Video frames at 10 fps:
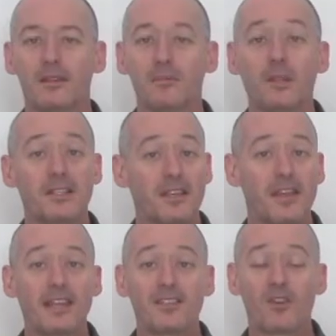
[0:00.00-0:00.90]
Melissa,
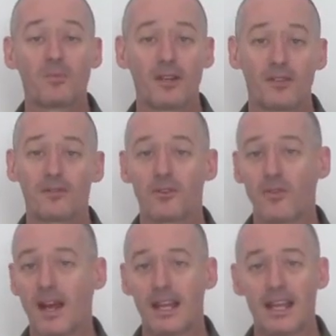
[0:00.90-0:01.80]
thanks so much for
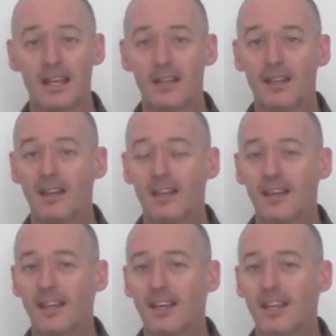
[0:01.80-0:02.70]
writing in.
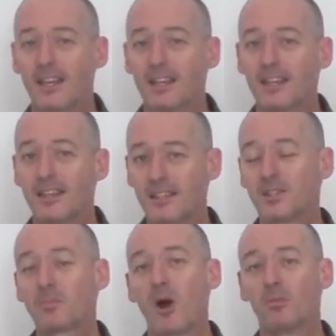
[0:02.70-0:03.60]
This is a
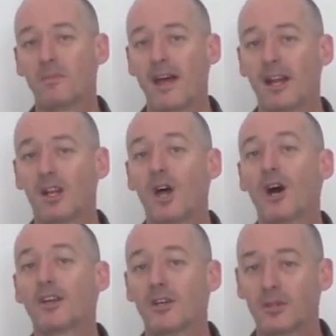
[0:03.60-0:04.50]
problem that a
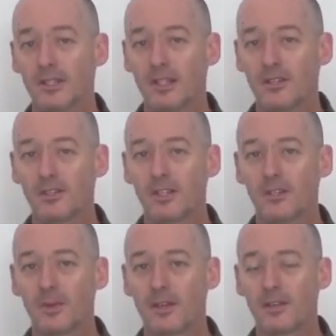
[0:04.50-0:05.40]
lot of yoga teachers deal
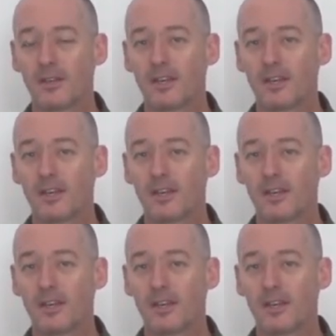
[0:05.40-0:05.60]
with.